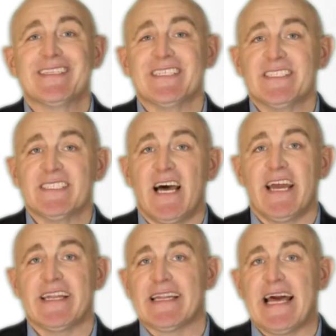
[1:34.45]
the
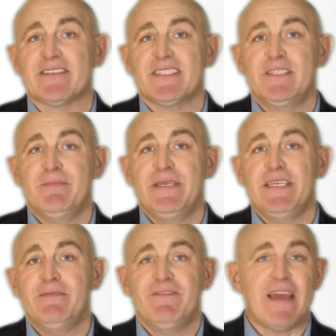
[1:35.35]
design allows it to
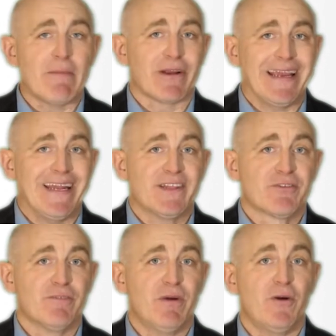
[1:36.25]
be fabricated
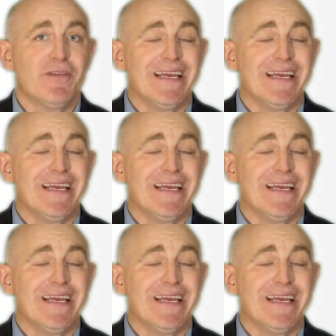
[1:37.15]
through both